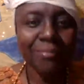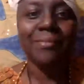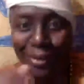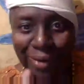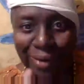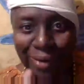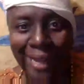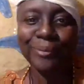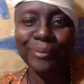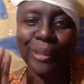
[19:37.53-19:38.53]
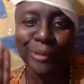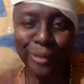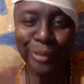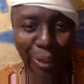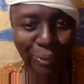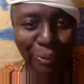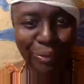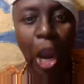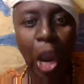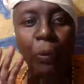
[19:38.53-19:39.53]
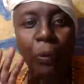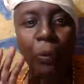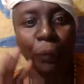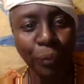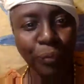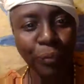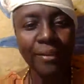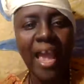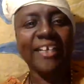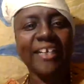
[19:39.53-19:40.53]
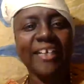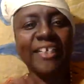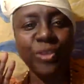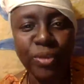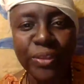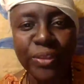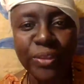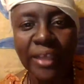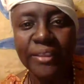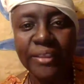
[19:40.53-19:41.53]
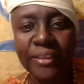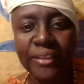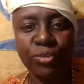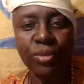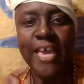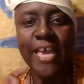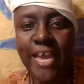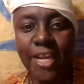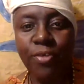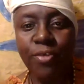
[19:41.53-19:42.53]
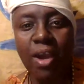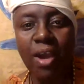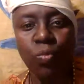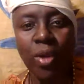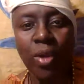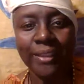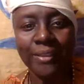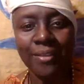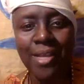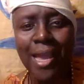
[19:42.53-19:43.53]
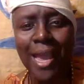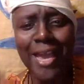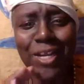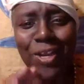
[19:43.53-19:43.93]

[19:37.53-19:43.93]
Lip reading: ground, dirt, rooted, and he's doing a thunder drum, hitting the ground running, hitting the